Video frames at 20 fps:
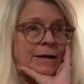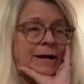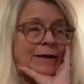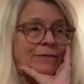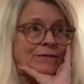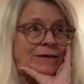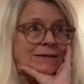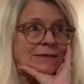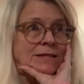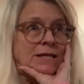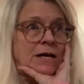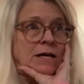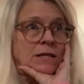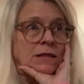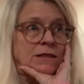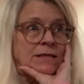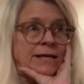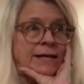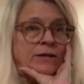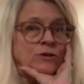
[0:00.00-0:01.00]
think the
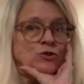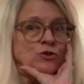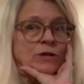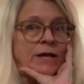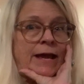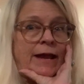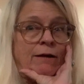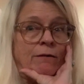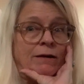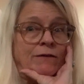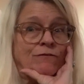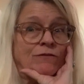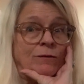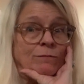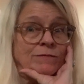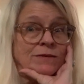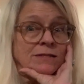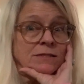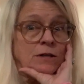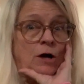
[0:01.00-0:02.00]
thing to carry from
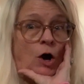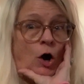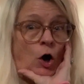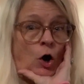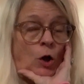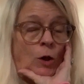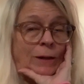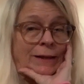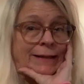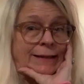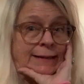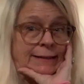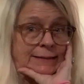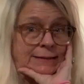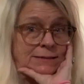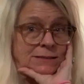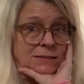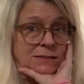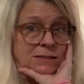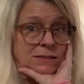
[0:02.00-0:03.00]
this haul
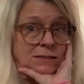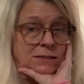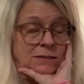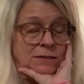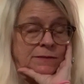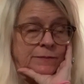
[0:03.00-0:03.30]
is